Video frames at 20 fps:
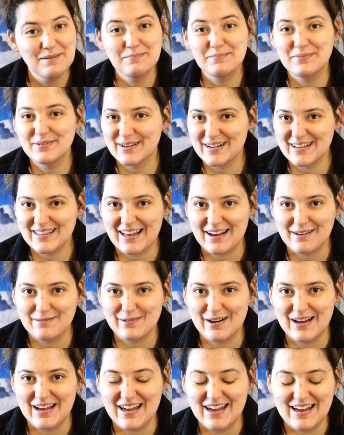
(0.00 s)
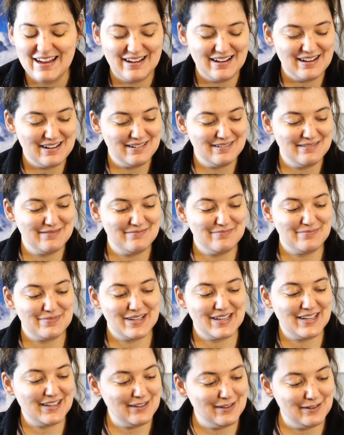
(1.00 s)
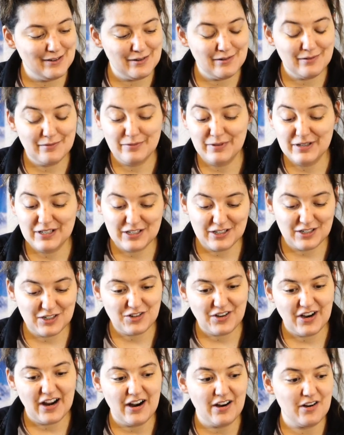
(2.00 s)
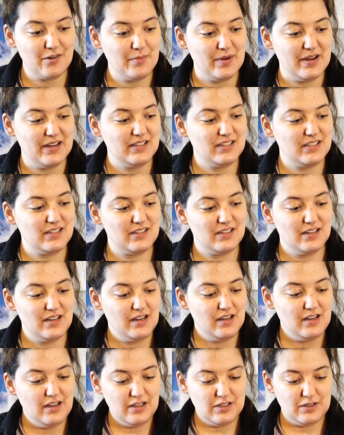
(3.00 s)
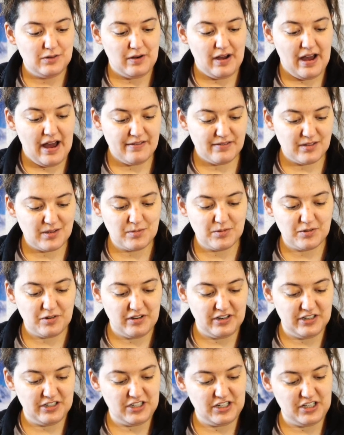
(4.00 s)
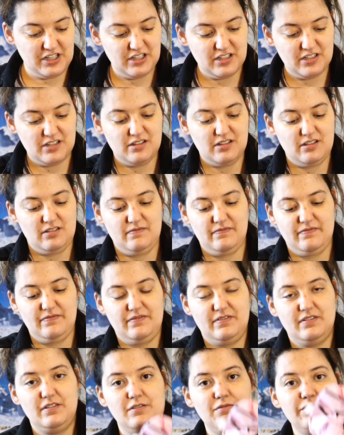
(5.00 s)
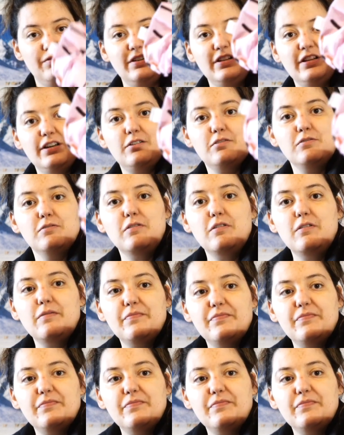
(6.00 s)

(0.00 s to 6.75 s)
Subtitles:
Put it that way. But you know, we just try our best. So I have some scrunchies. They're really cool.